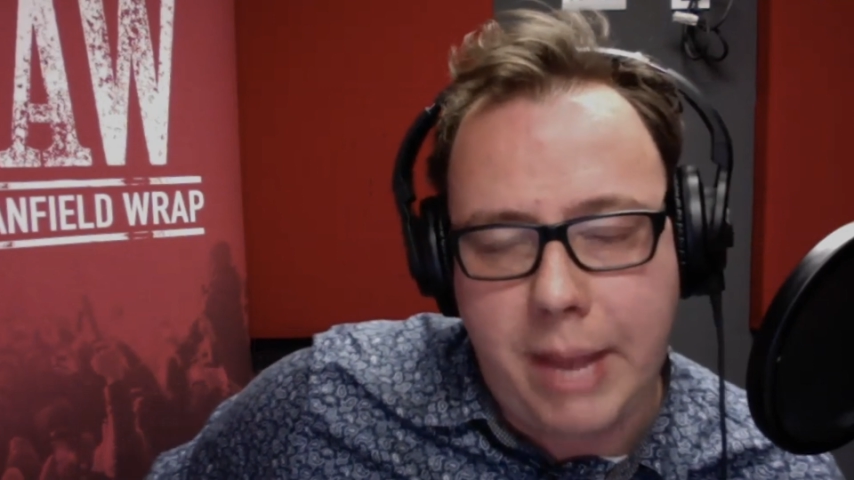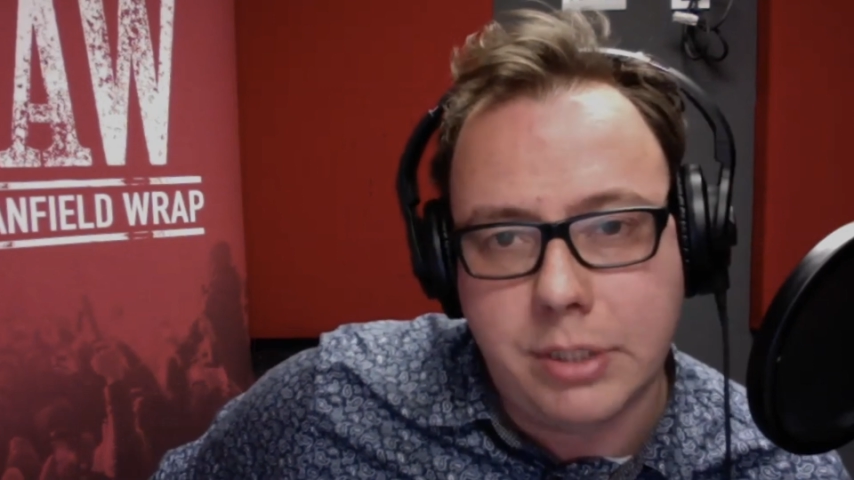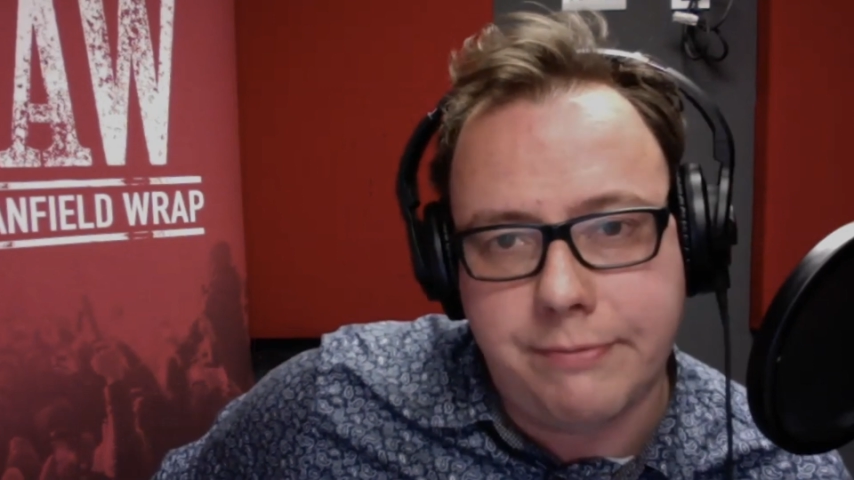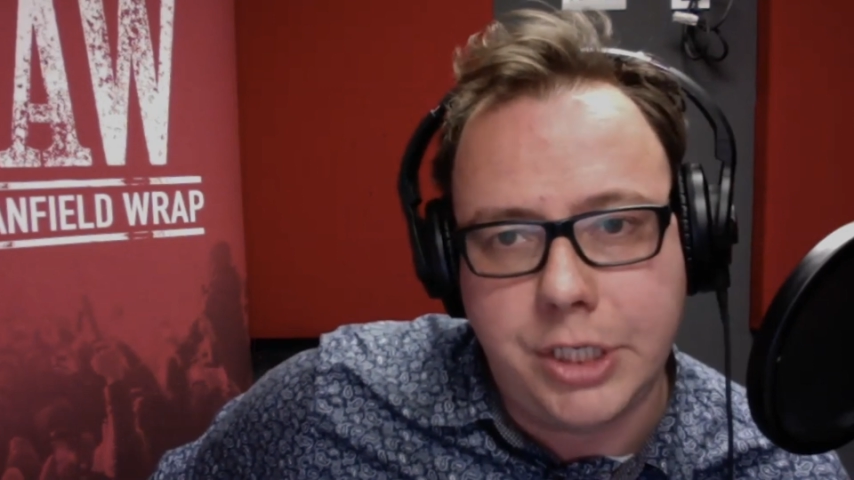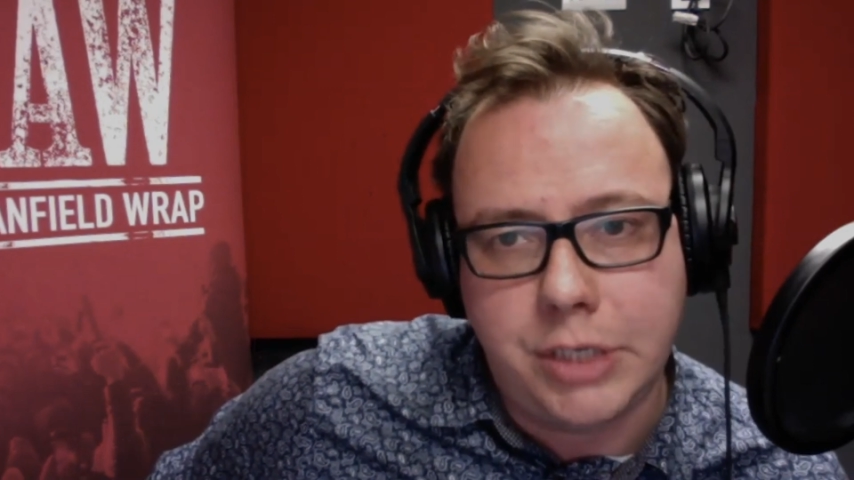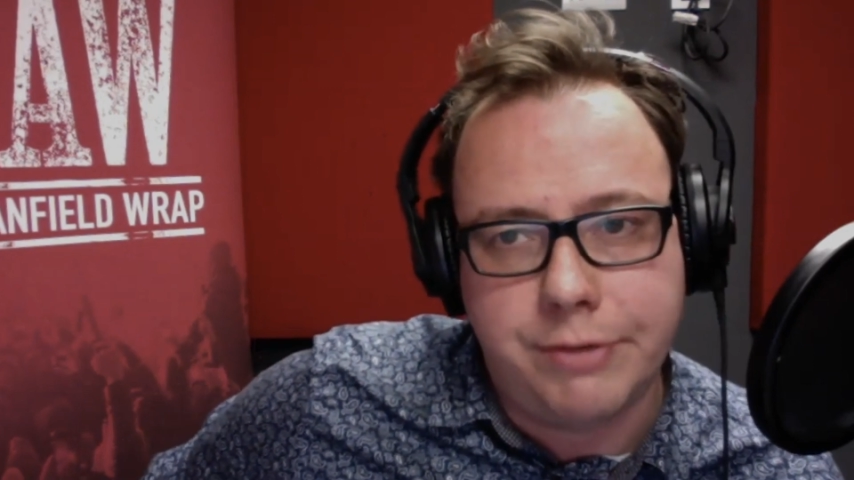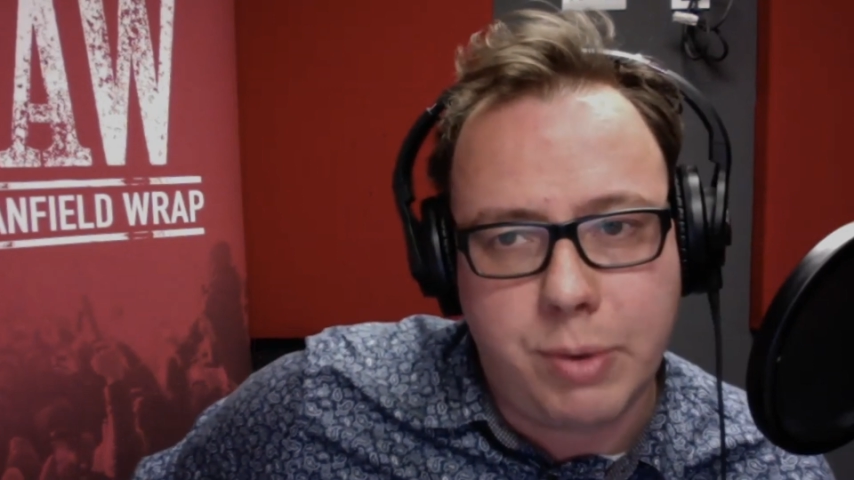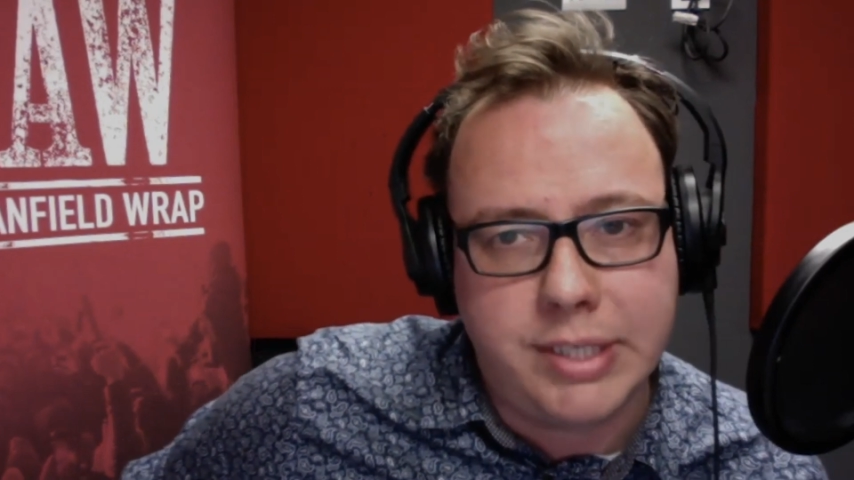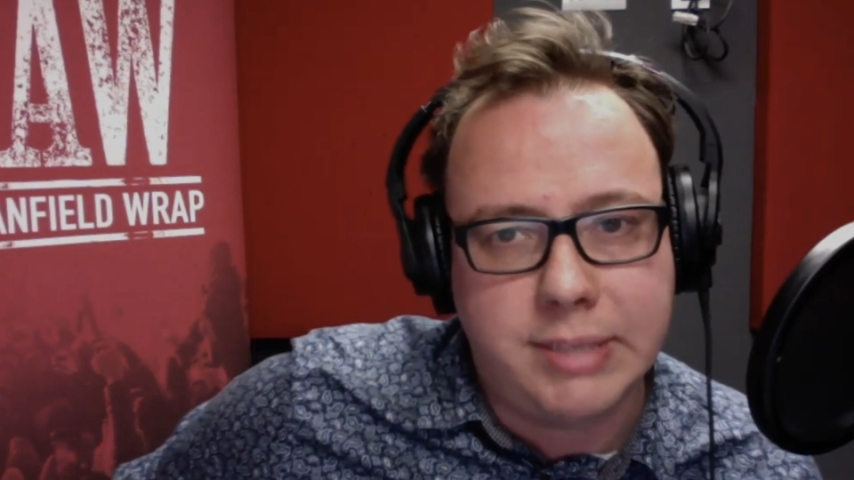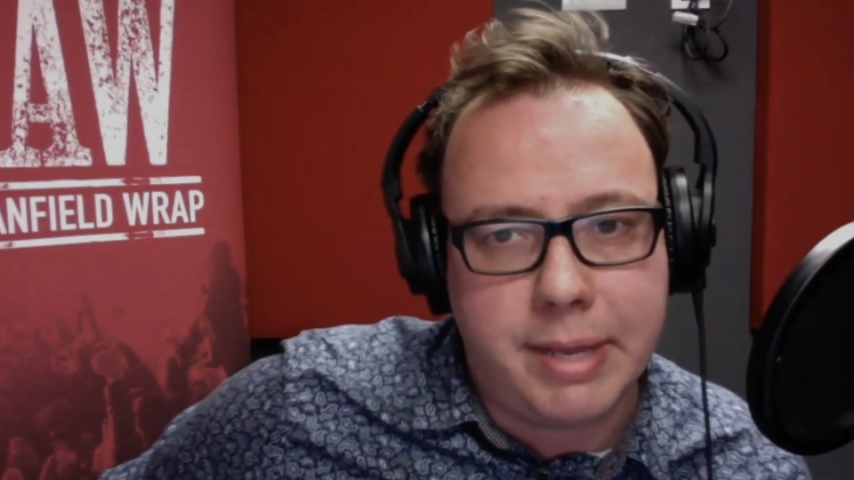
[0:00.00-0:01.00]
able to feature for
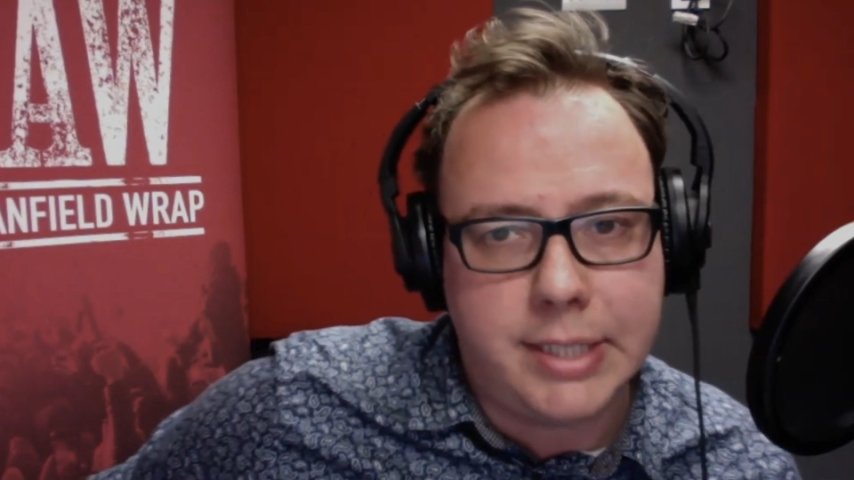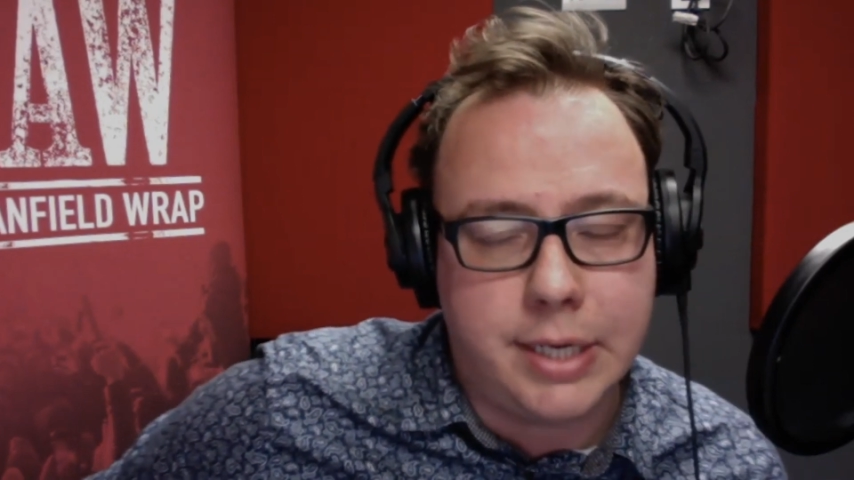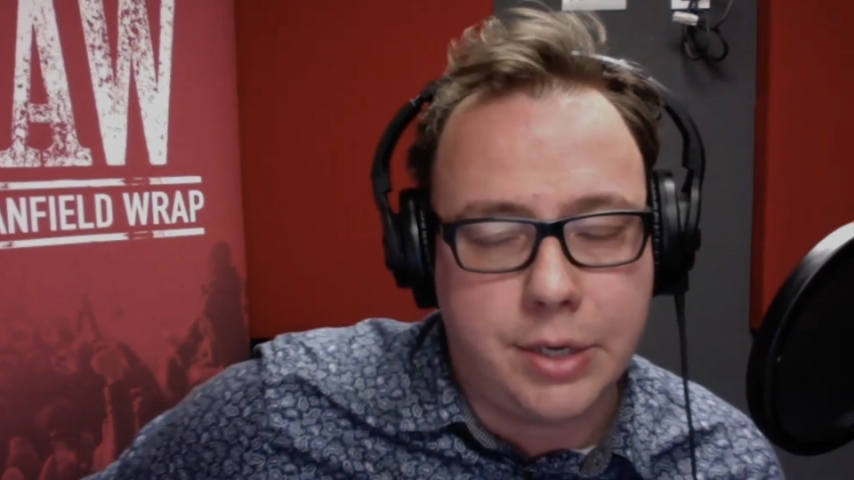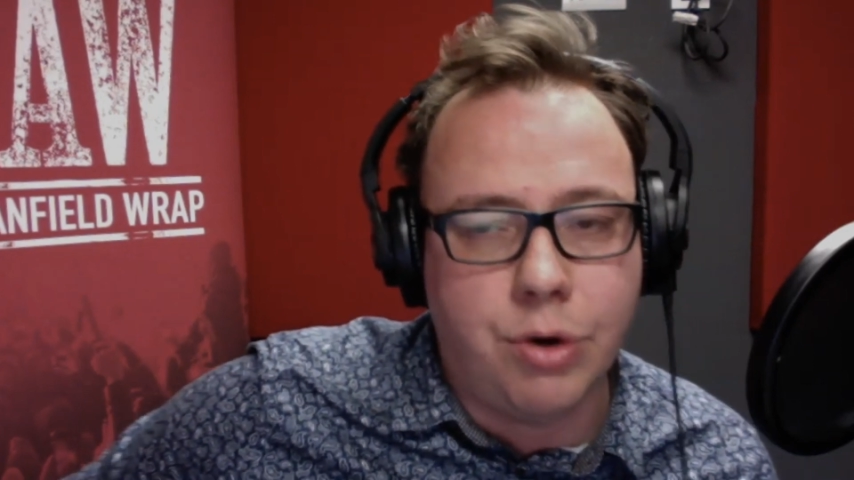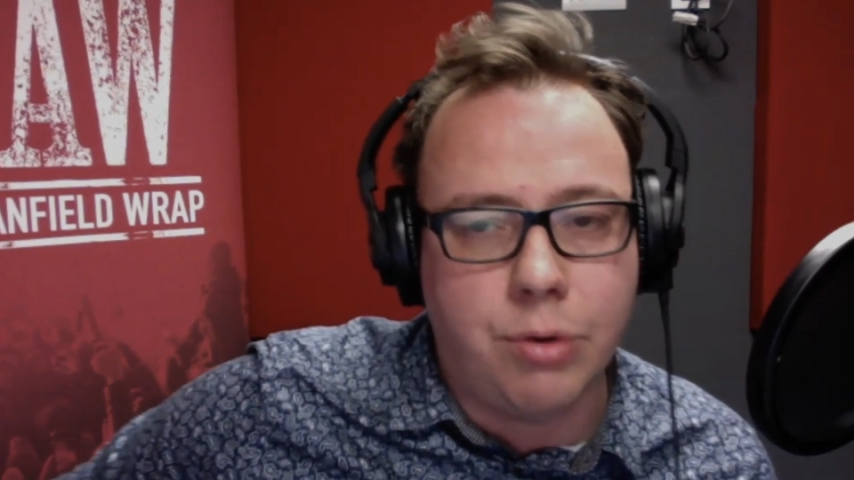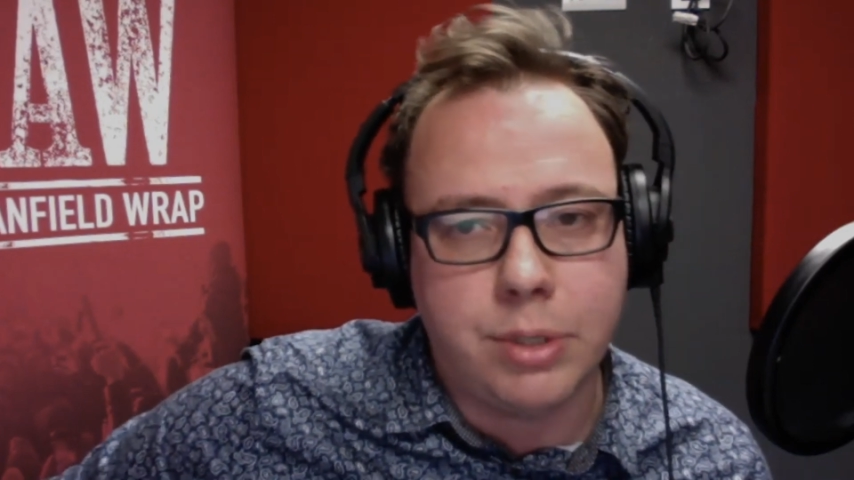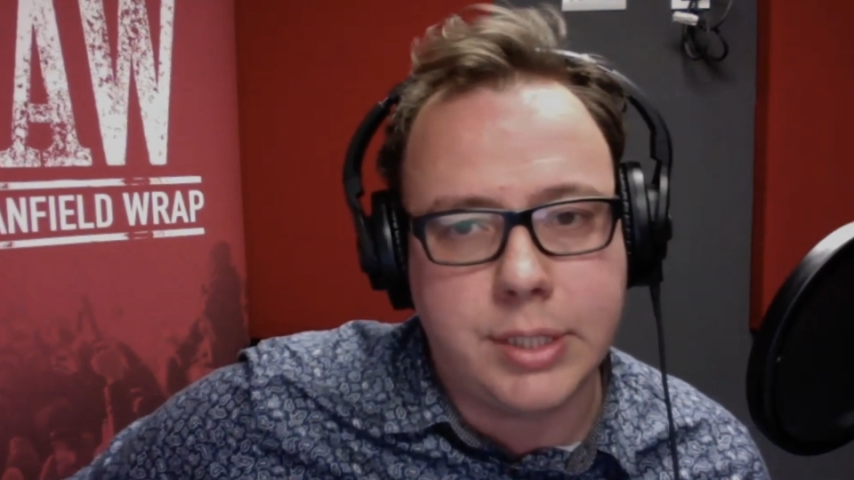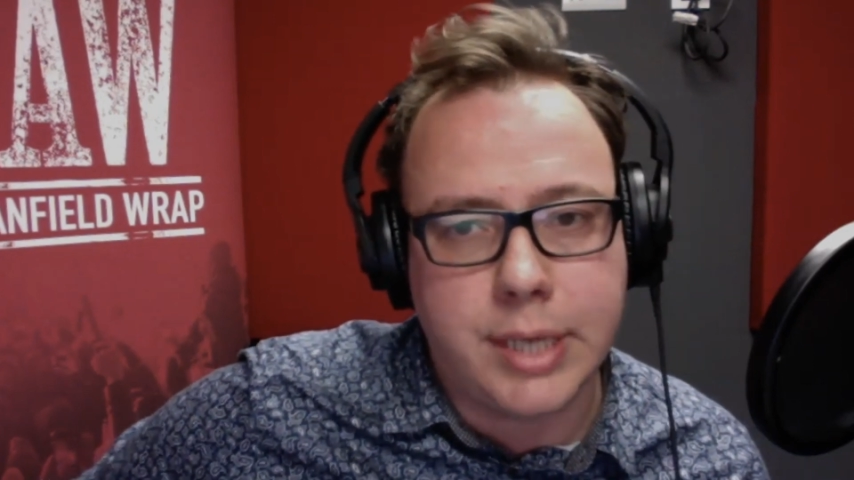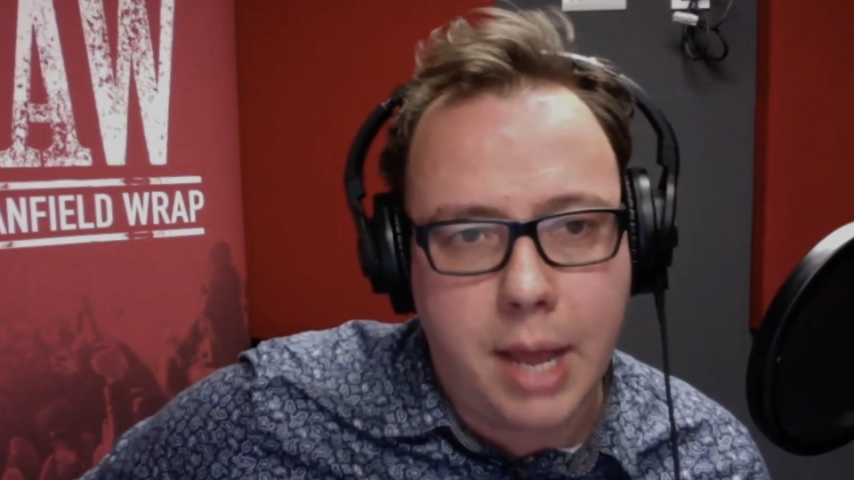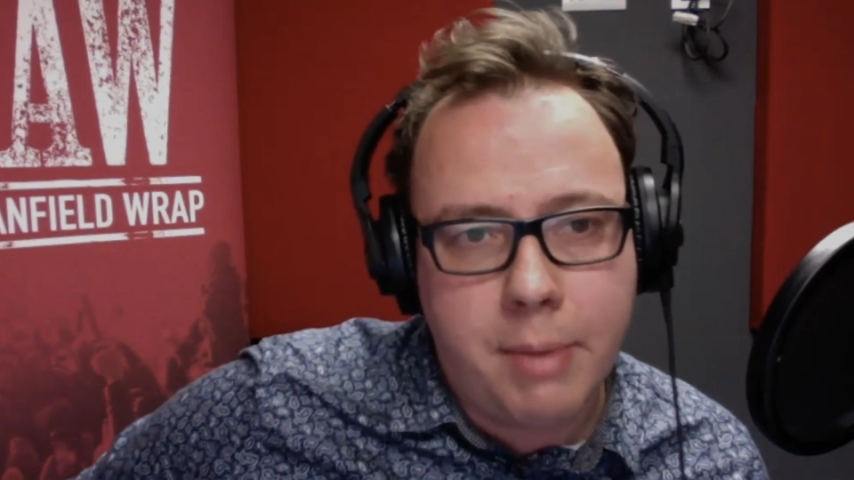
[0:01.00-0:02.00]
20 minutes in normal
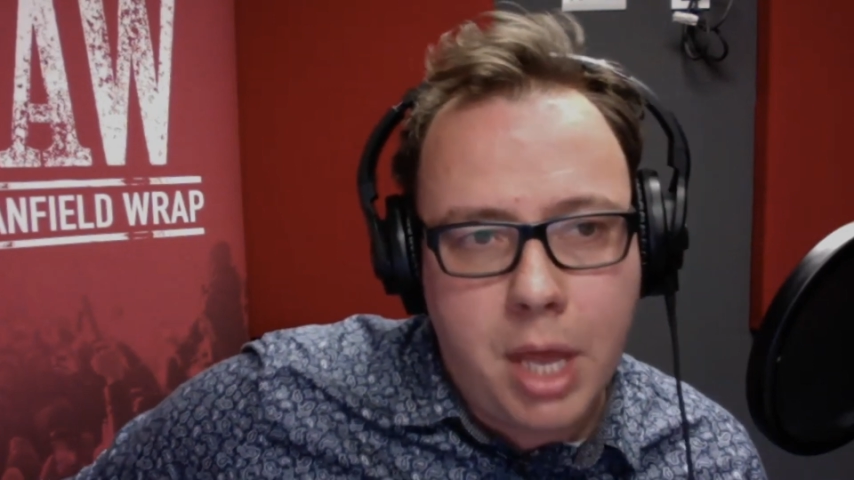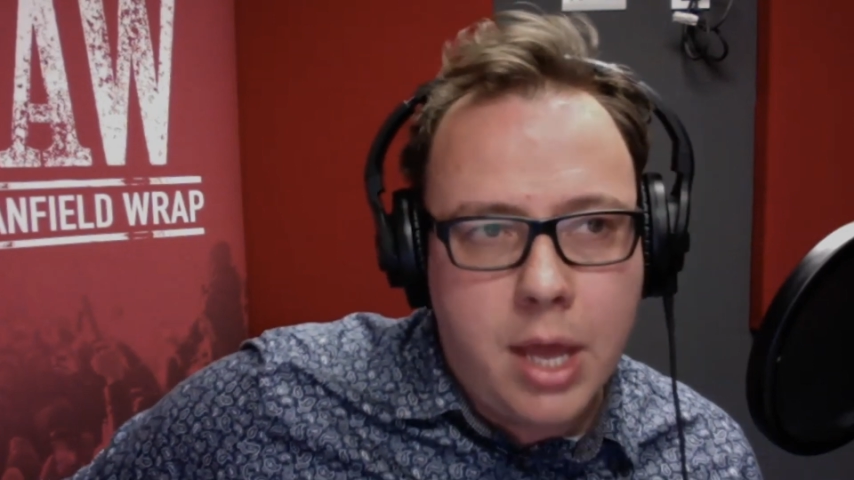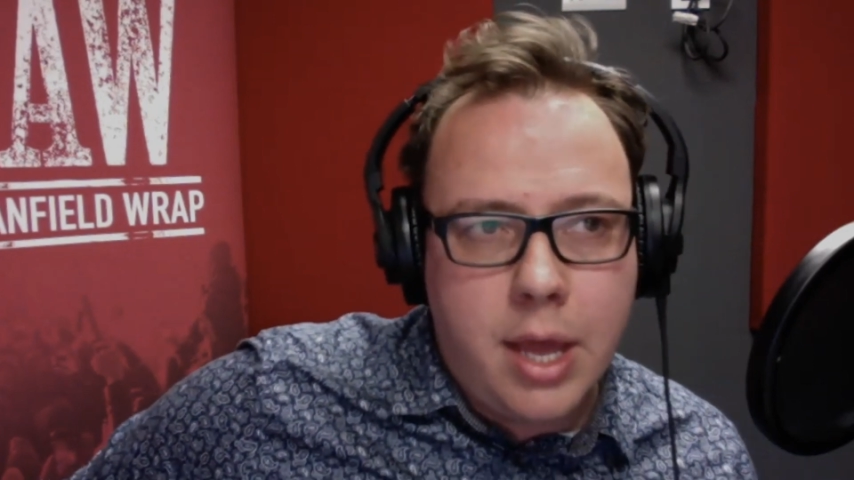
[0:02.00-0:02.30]
time.